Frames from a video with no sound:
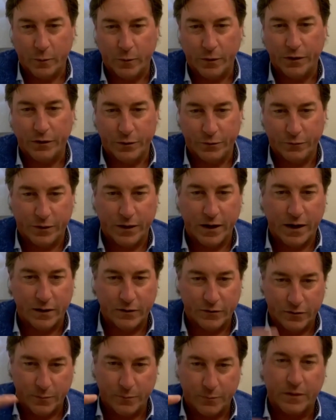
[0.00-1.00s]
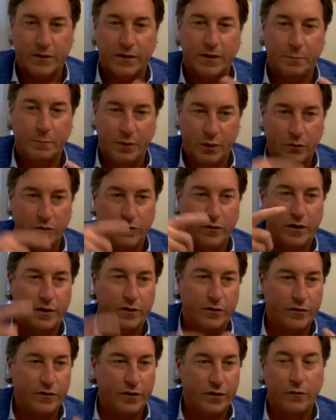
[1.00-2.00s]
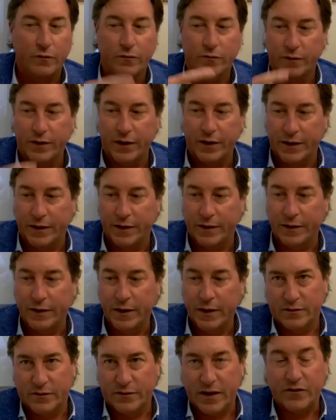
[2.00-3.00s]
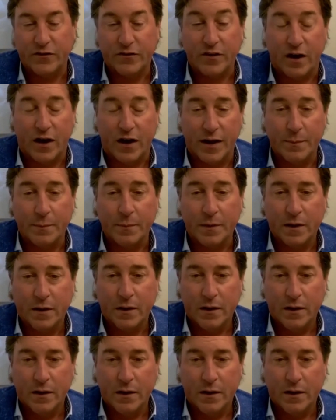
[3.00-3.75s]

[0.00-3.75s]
Where you've got something that builds on itself and it takes time.